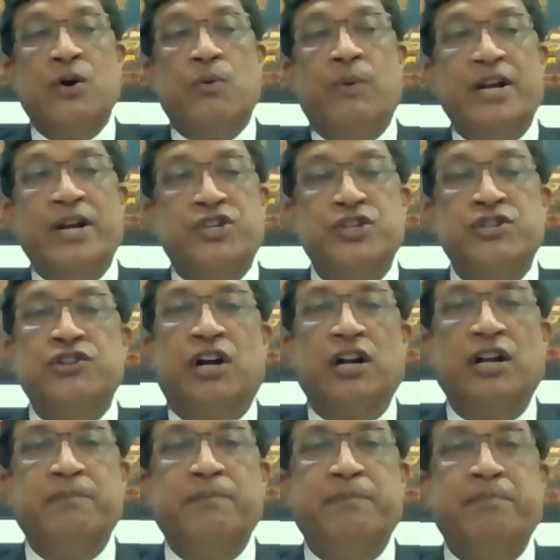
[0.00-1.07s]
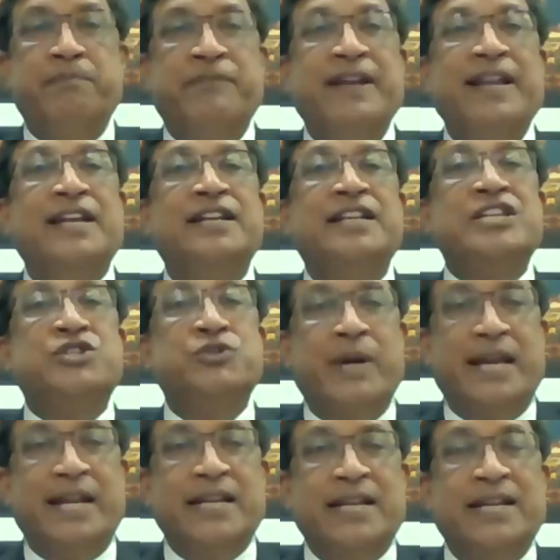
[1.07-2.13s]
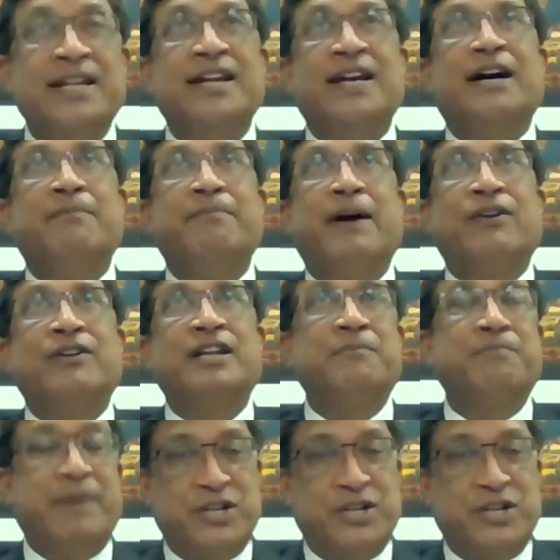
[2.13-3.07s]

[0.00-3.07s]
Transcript: one should not feel dissuaded about it,